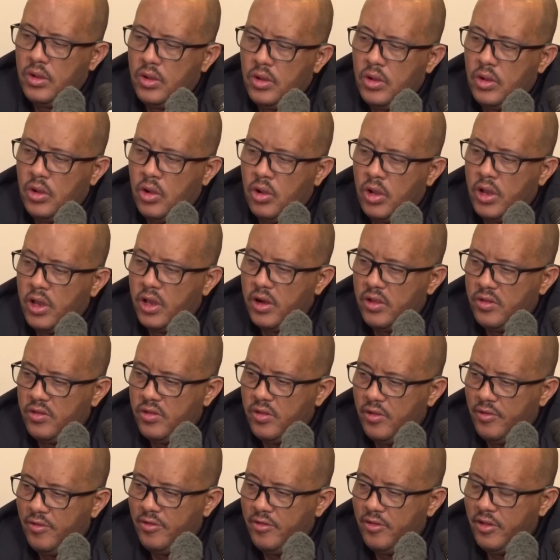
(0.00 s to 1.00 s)

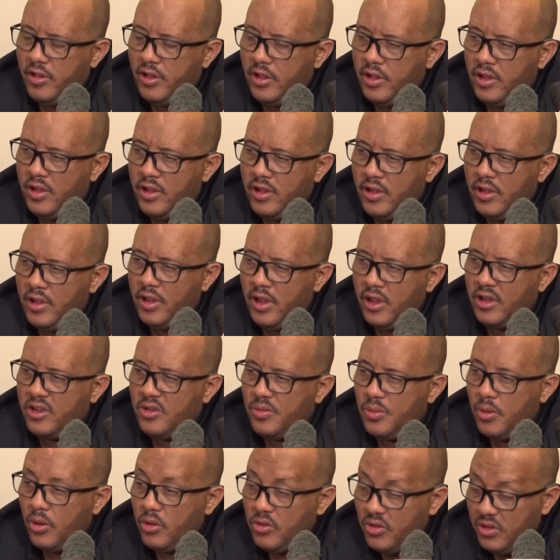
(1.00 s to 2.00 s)
occurrence of
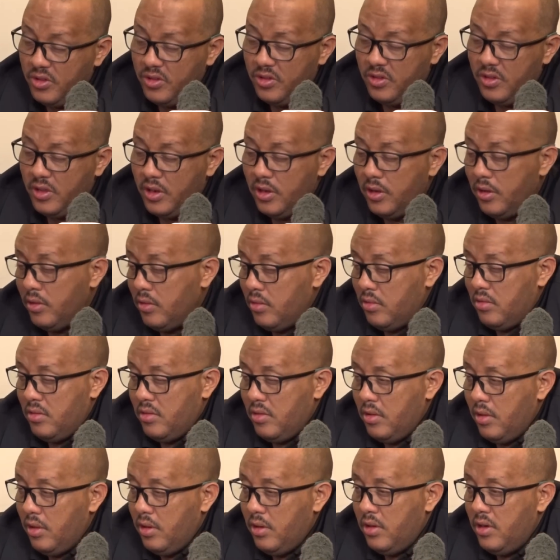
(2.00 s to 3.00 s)
explosions,
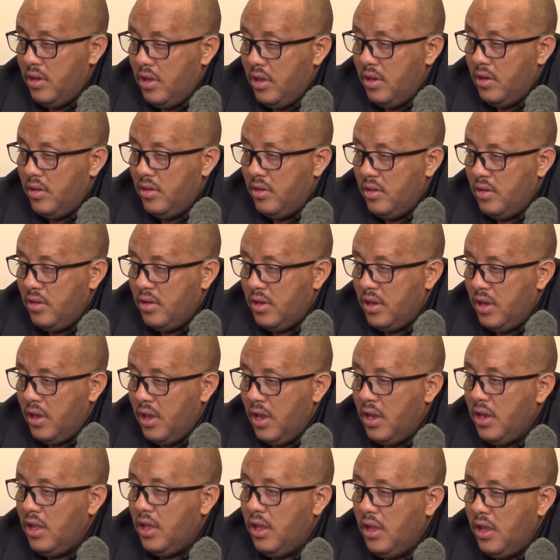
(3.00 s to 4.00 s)
and
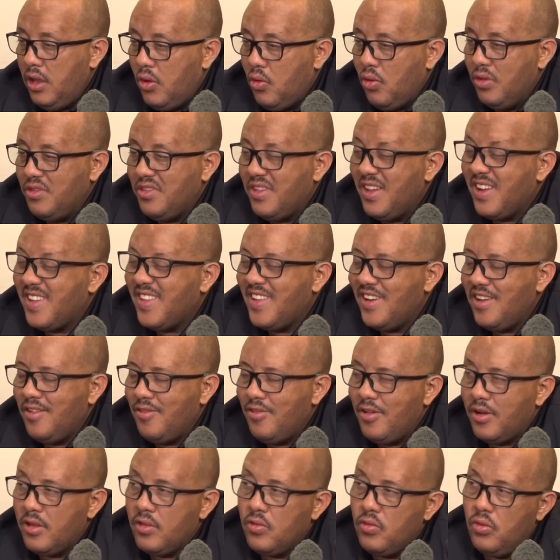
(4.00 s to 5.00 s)
any concerted
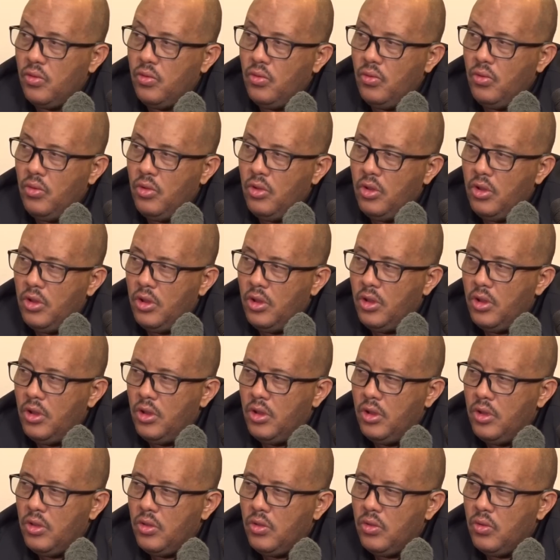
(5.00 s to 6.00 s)
effort to
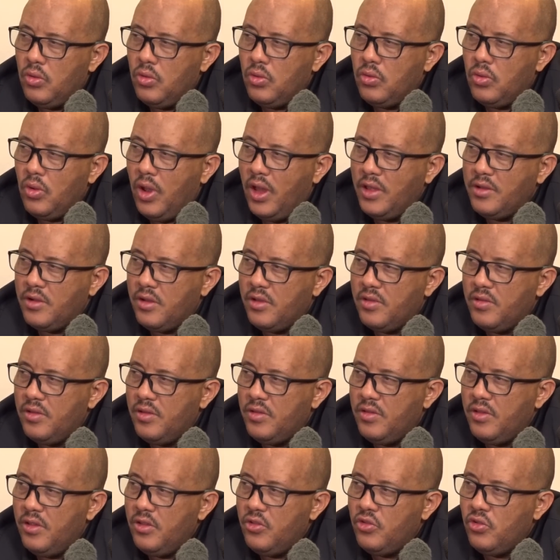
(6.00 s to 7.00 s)
address
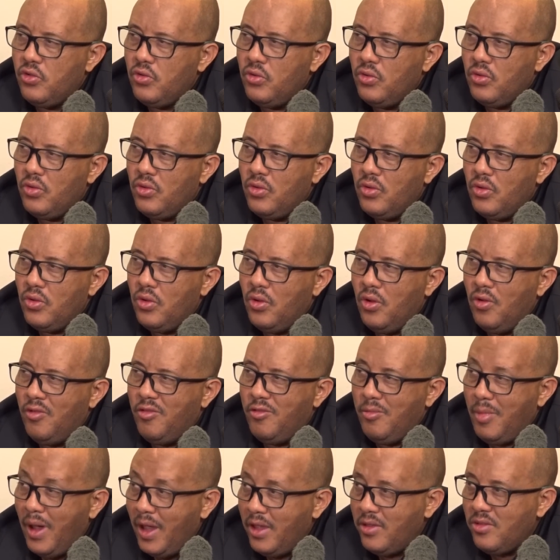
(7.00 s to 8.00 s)
this issue
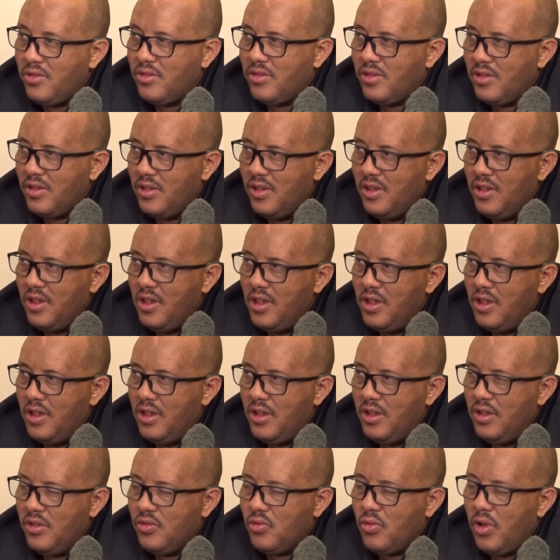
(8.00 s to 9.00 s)
of mines
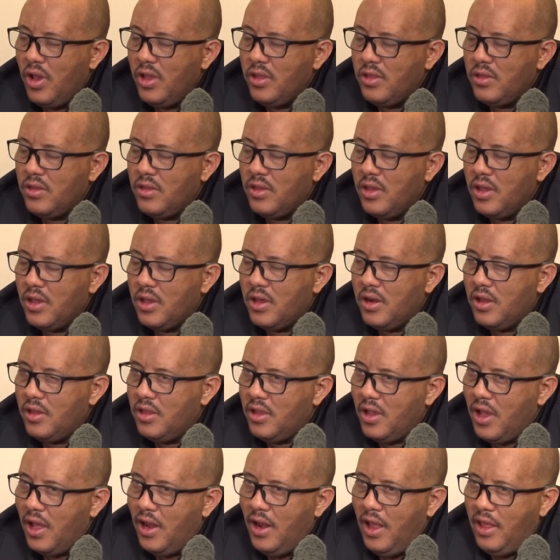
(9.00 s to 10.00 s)
is quite
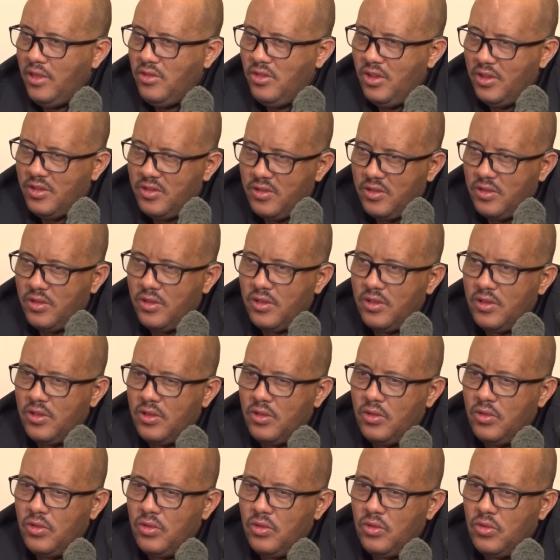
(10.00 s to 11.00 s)
critical, not just
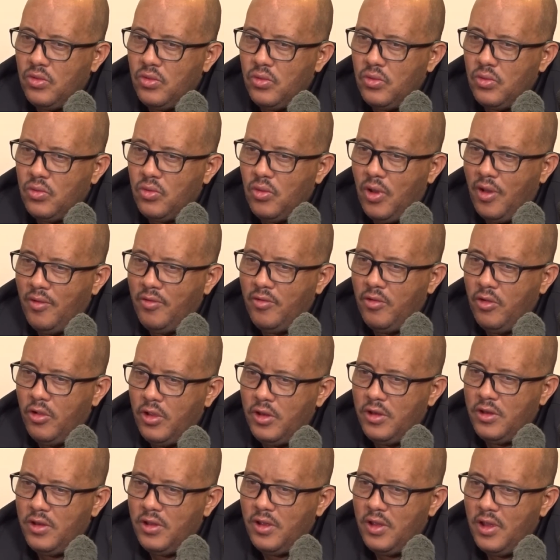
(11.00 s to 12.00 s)
to
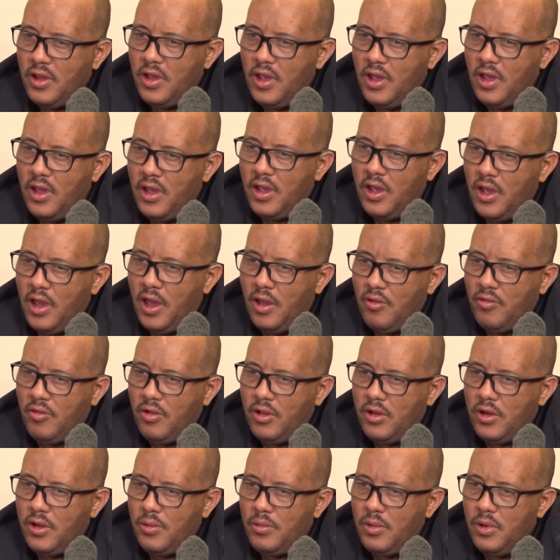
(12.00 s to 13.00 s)
avoid
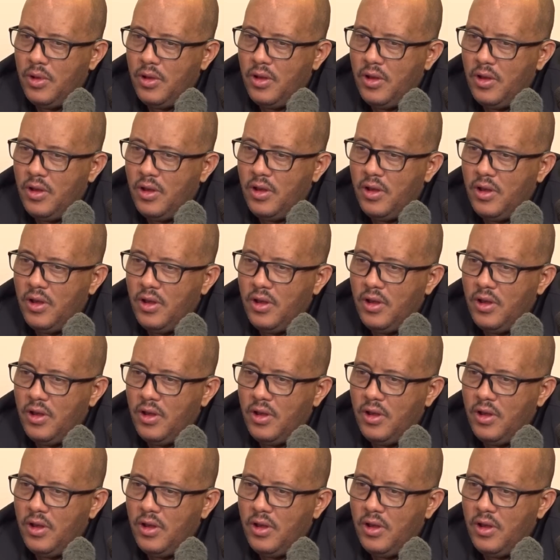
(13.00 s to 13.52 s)
avoidable